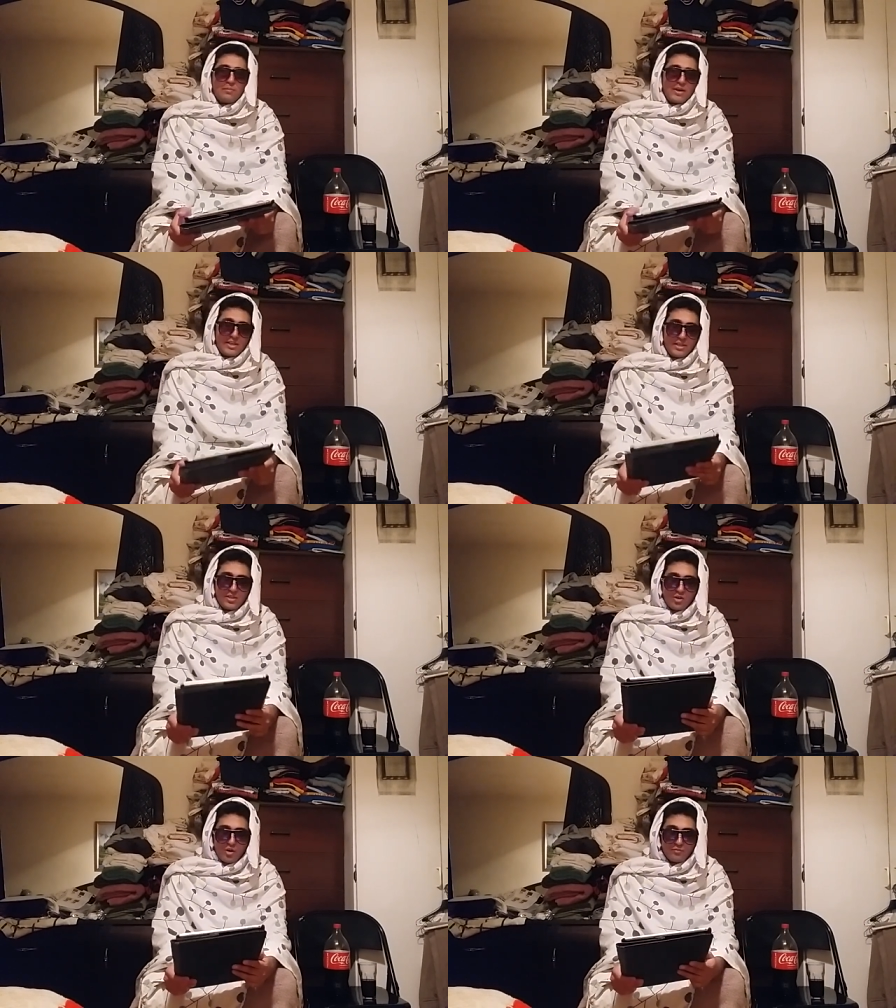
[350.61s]
But he,
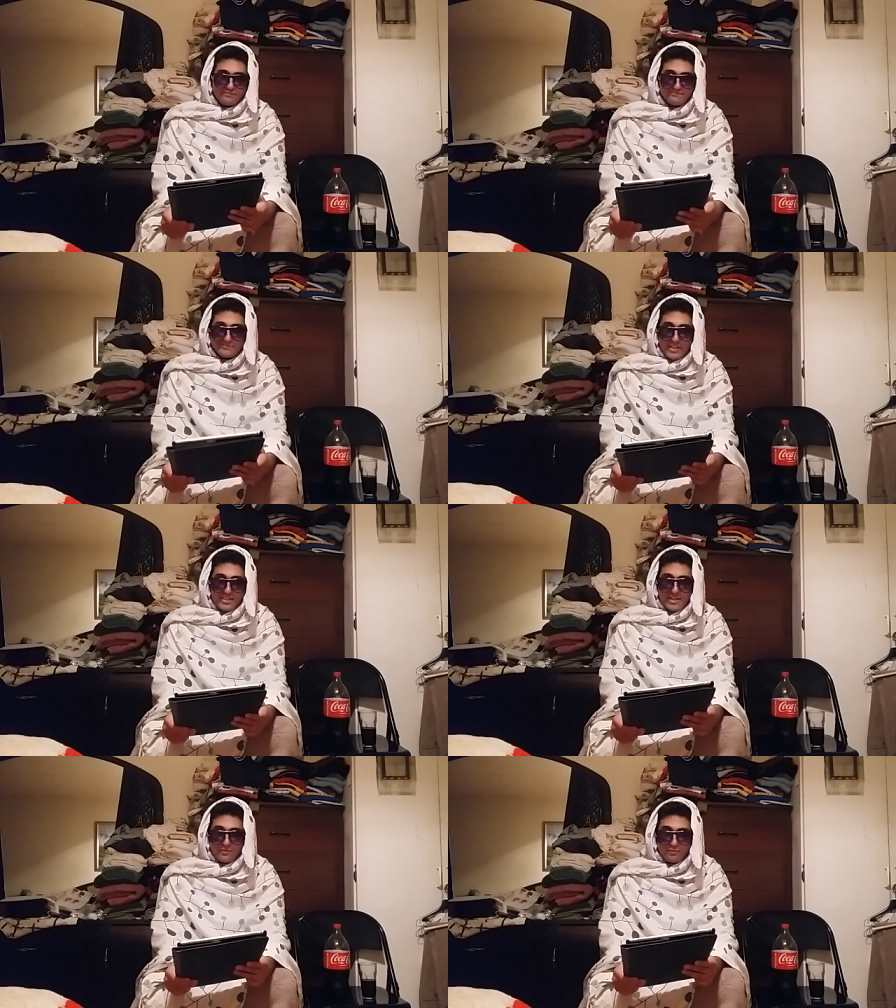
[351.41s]
you know... He
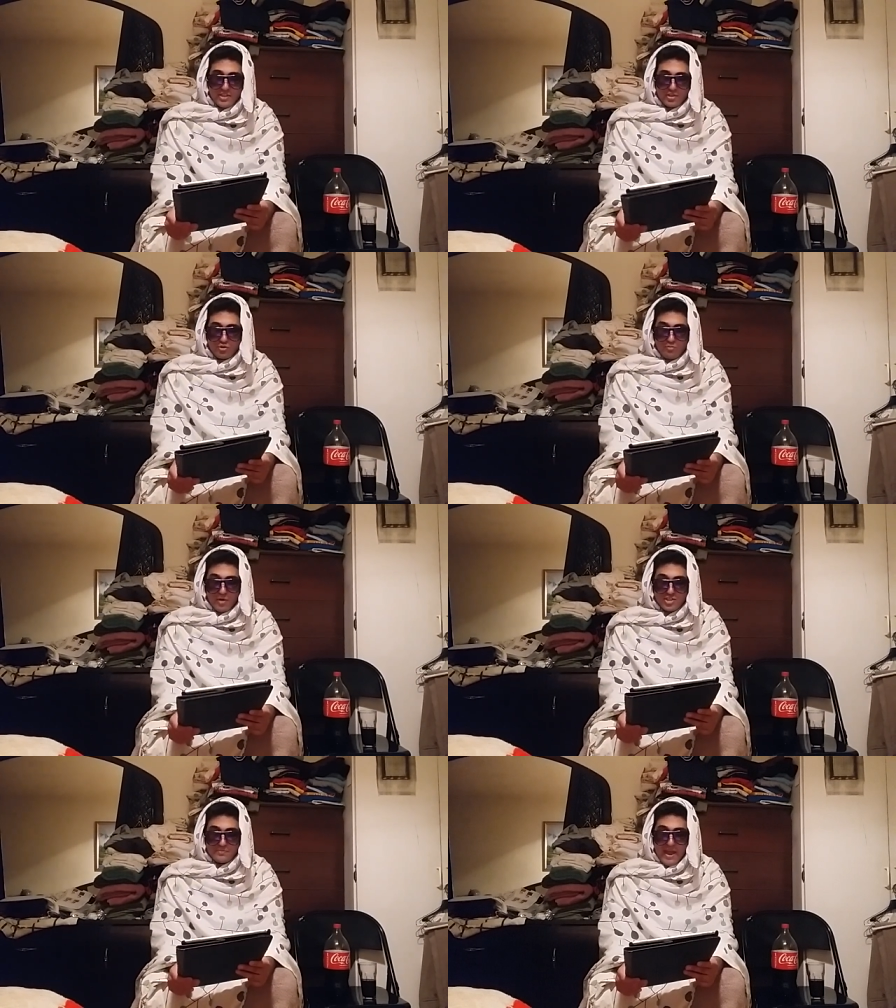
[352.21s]
didn't really do
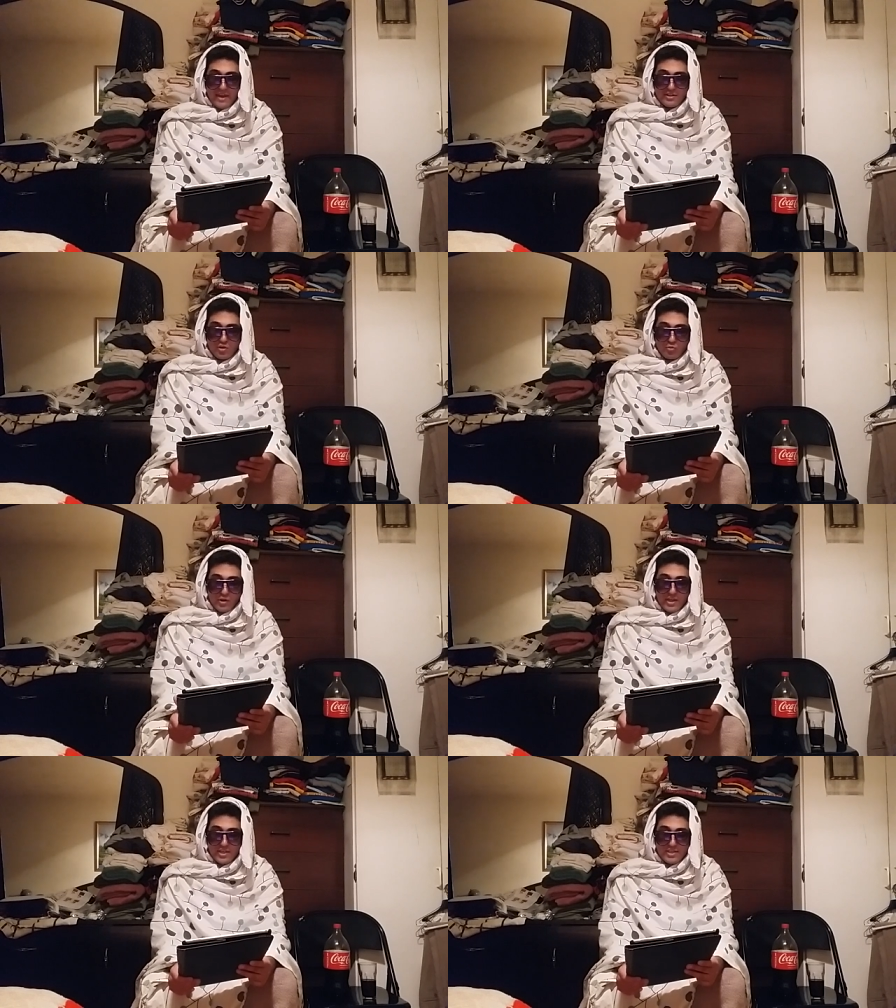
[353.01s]
much bad in the
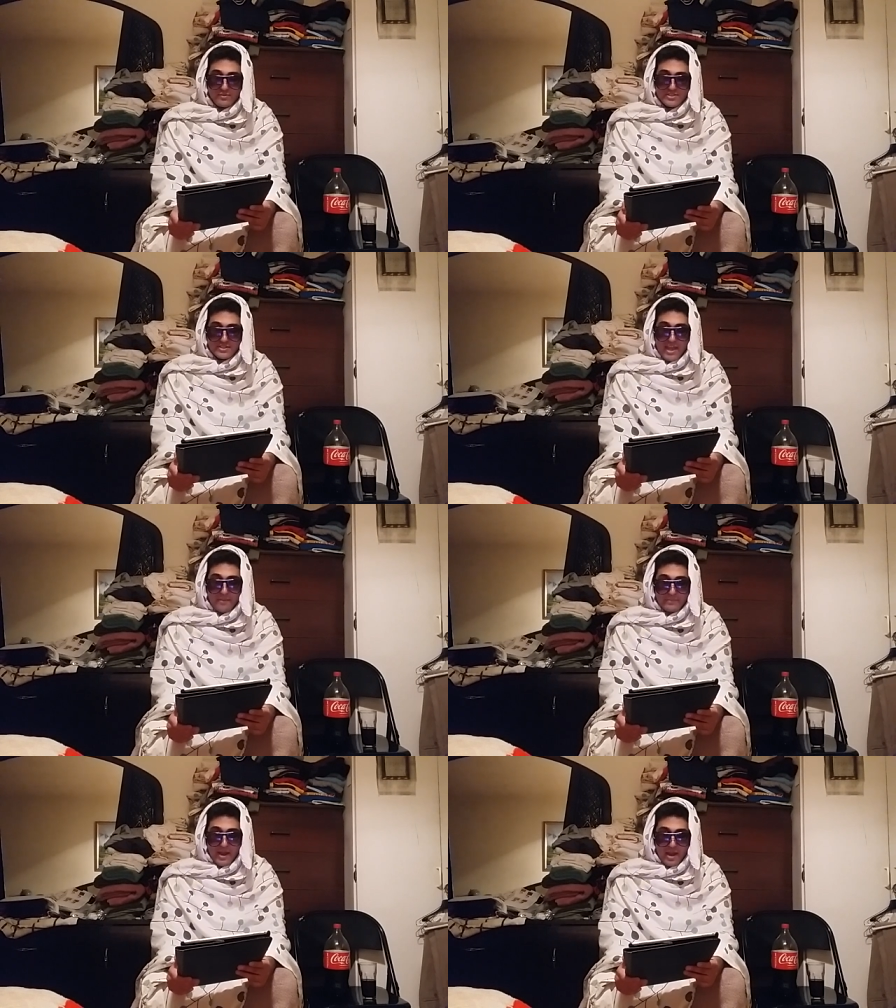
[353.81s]
ring. He wasn't
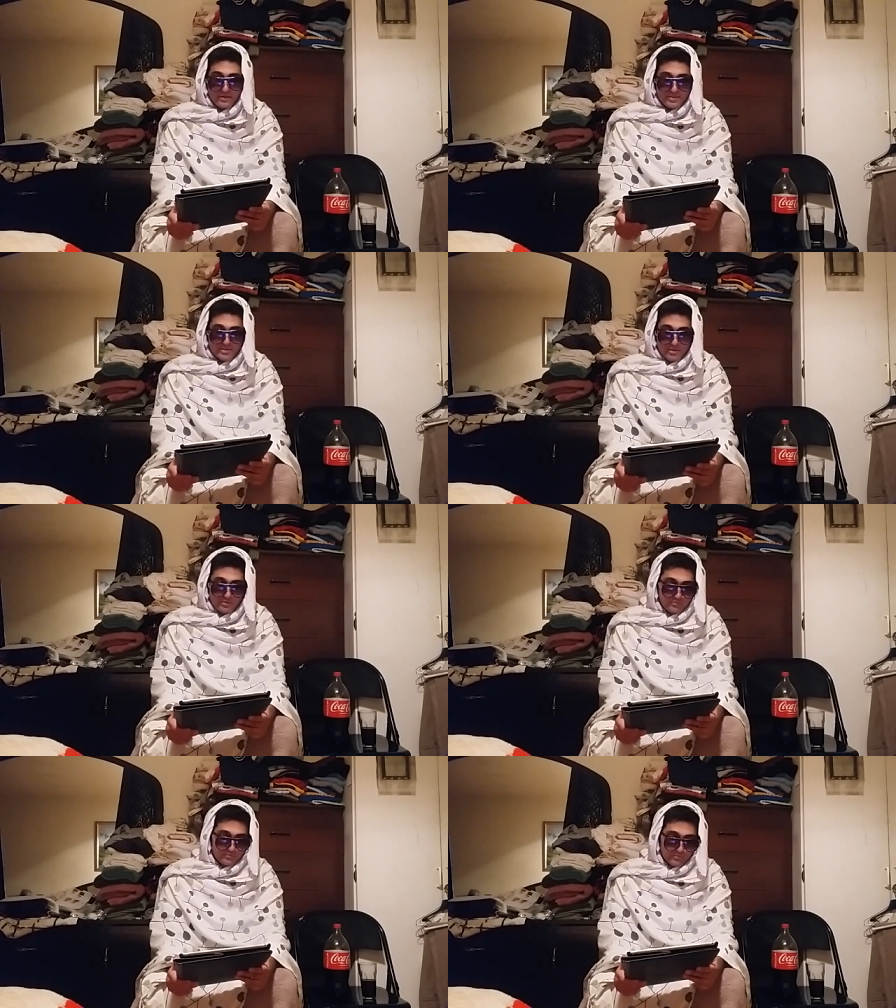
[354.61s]
that bad, so.